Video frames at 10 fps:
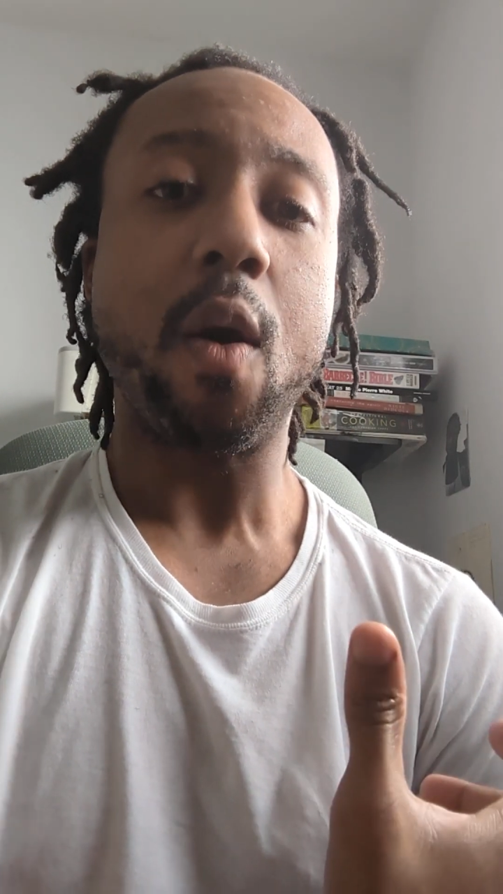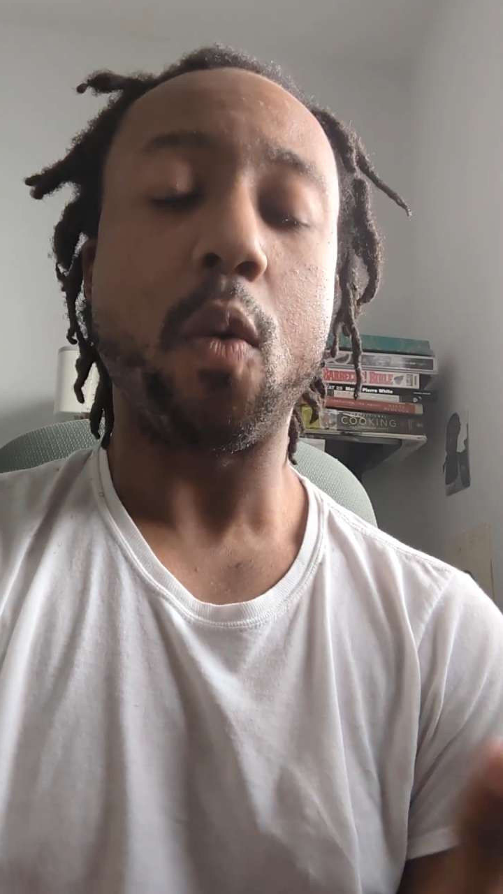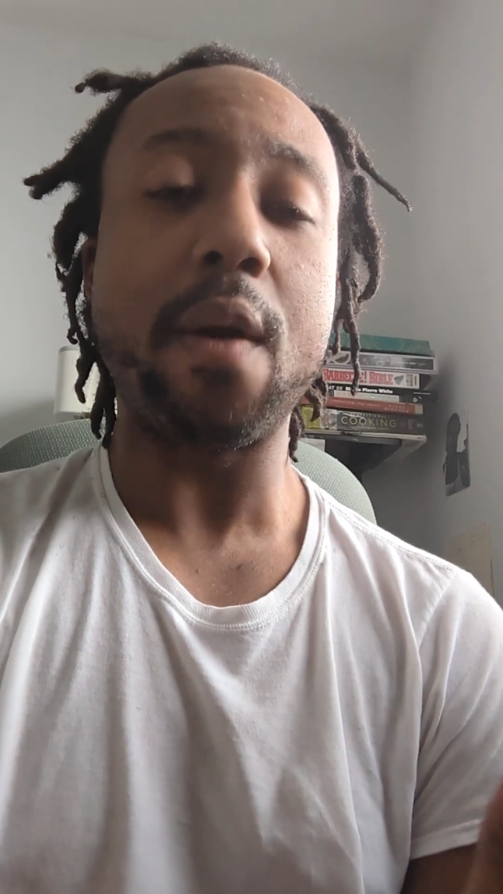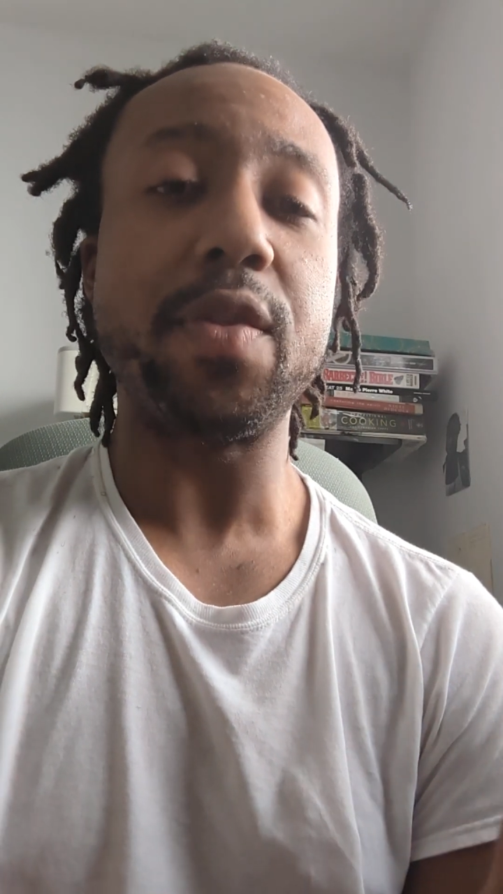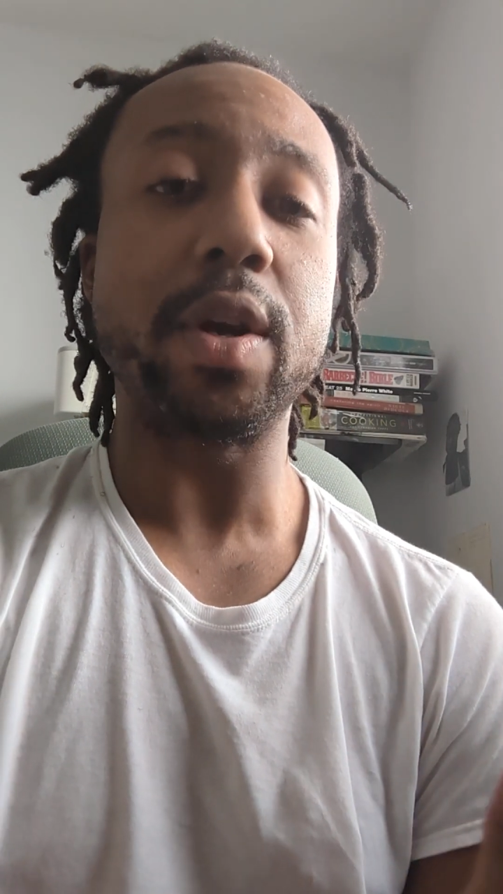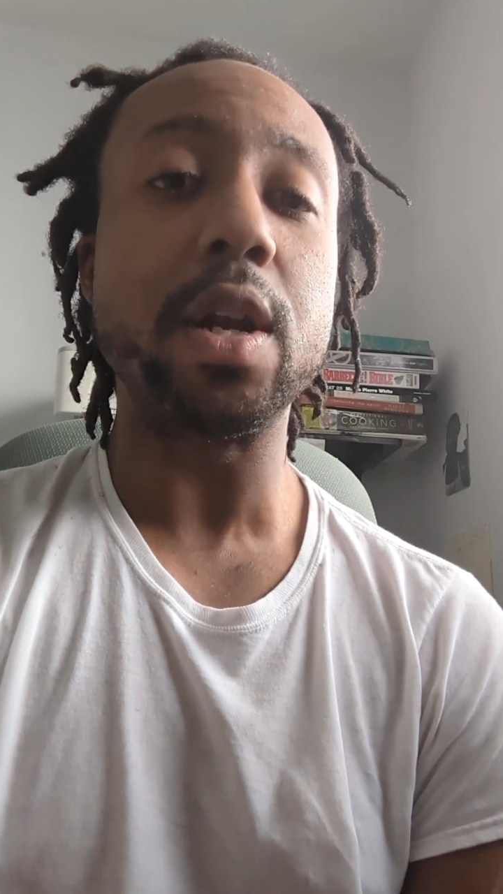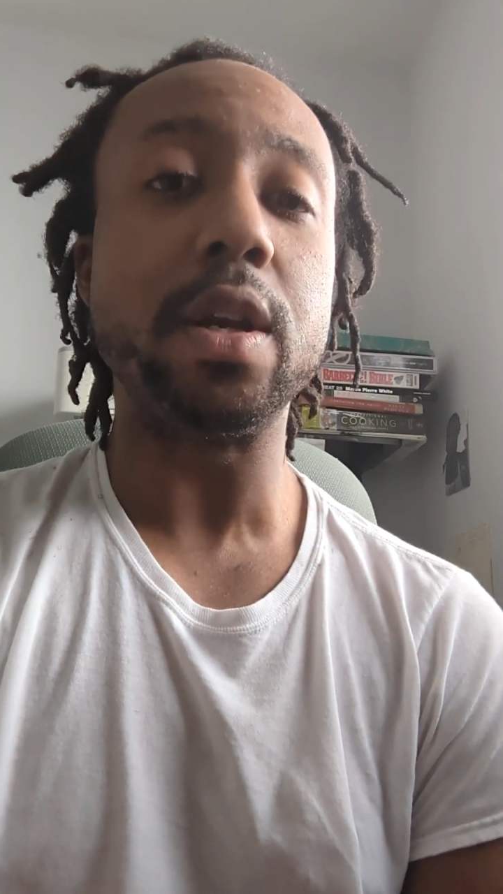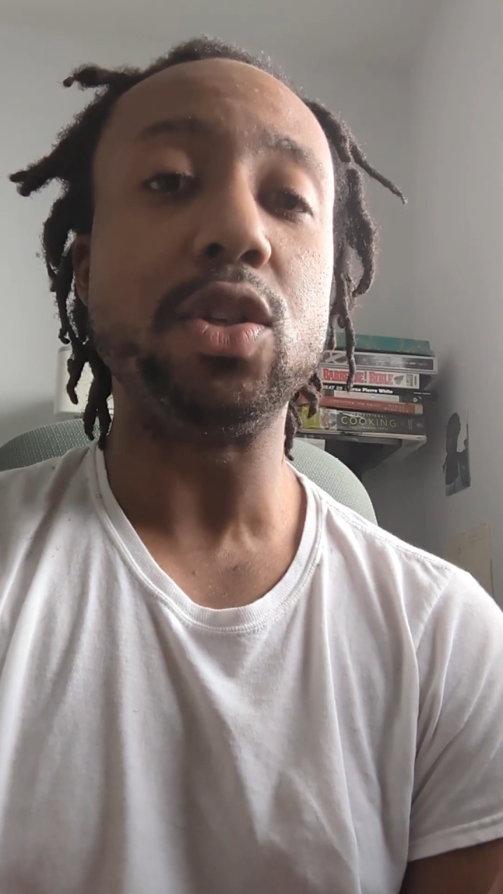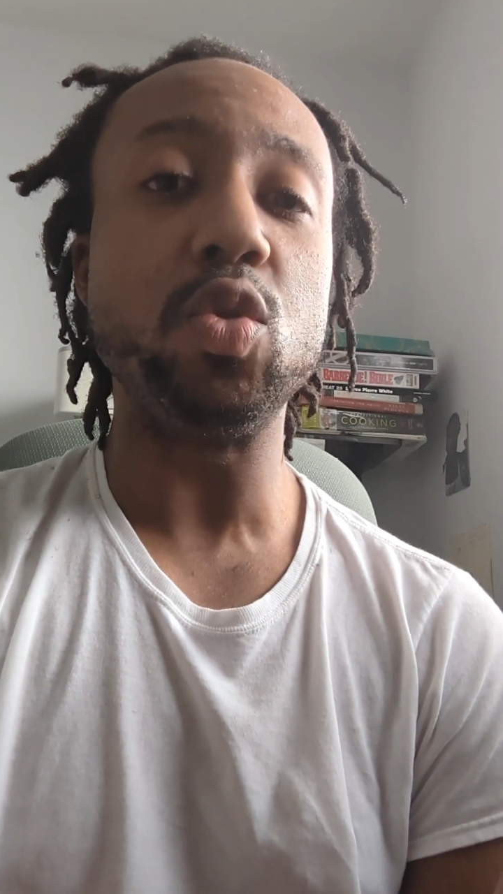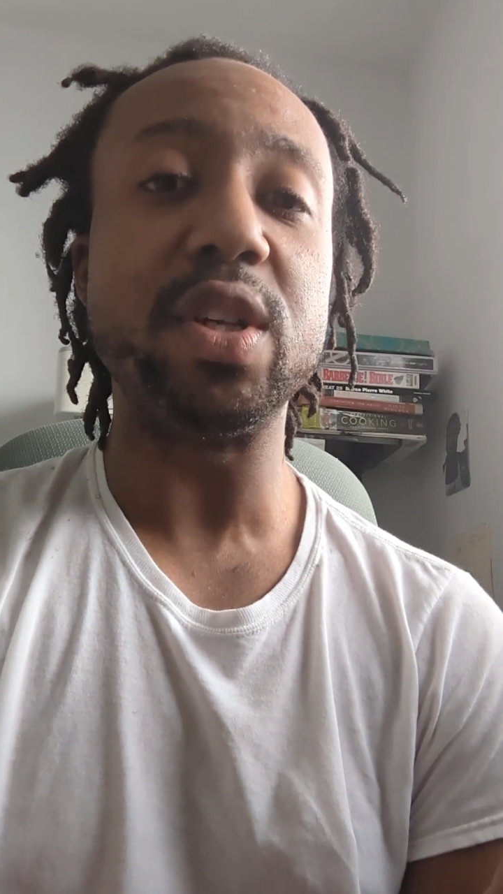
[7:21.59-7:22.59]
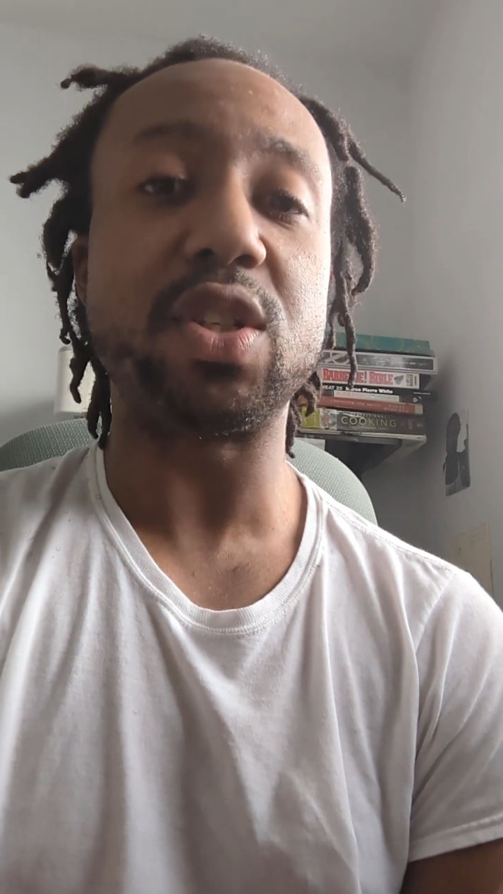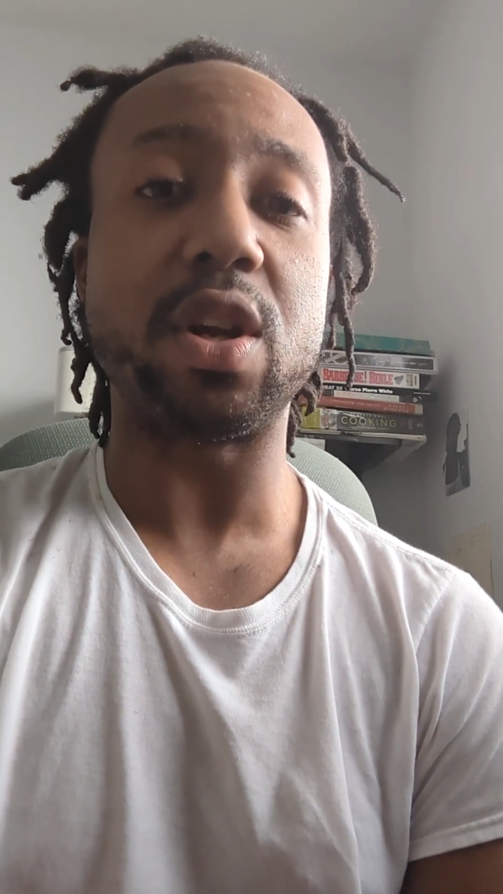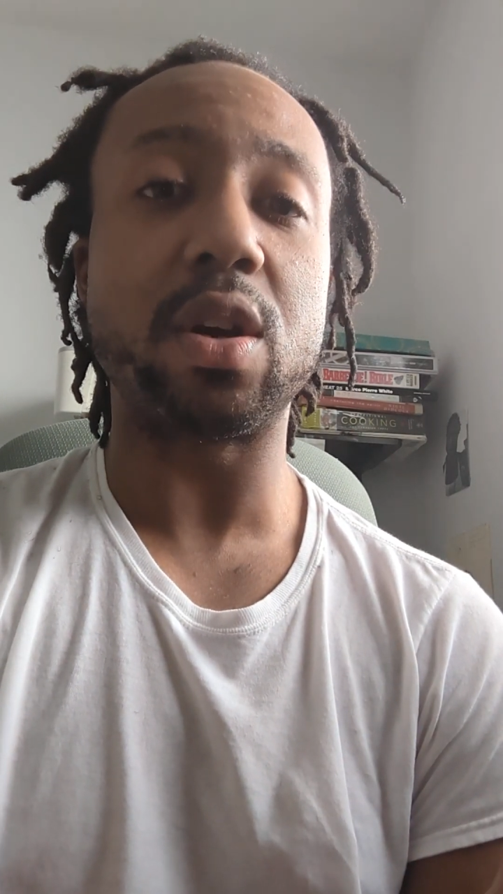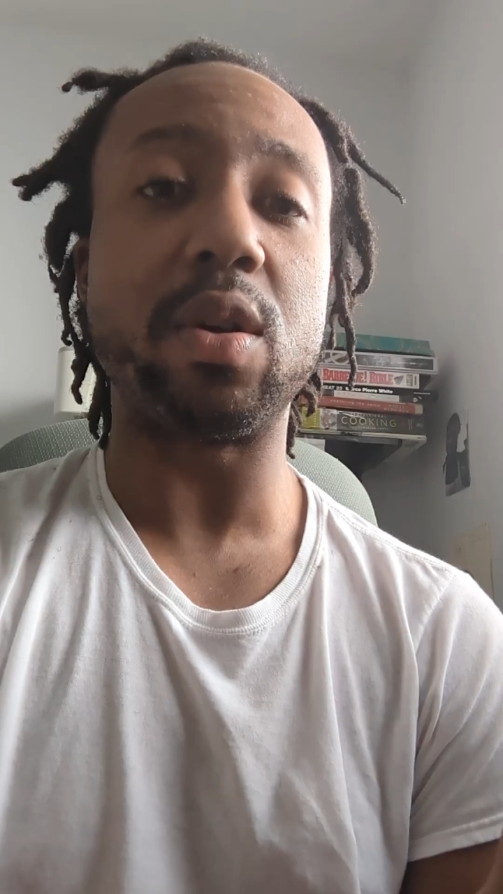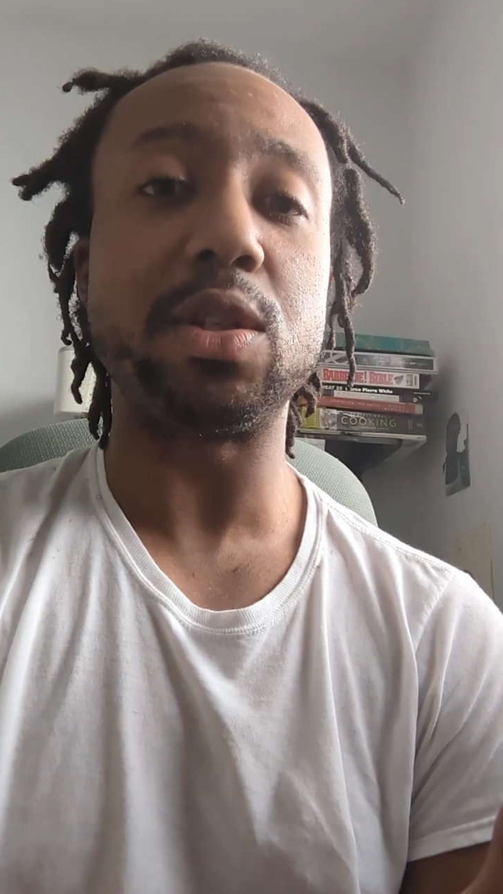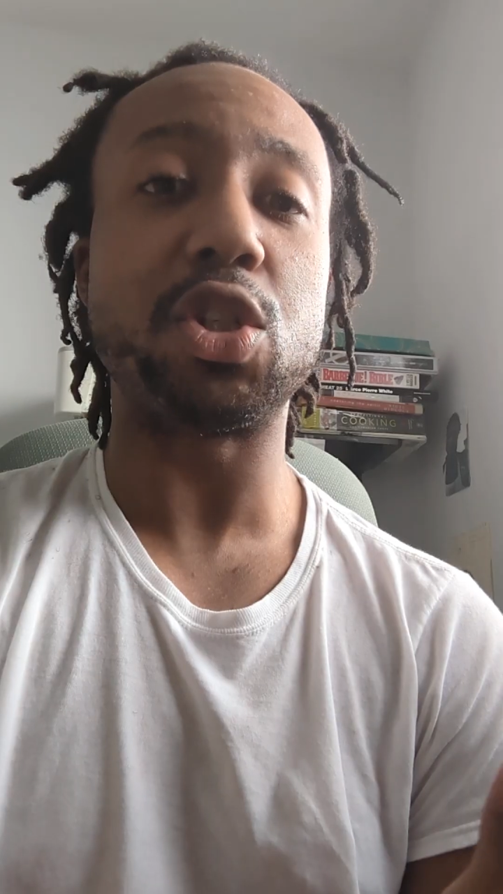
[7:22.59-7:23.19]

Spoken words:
What they're gonna do is they're going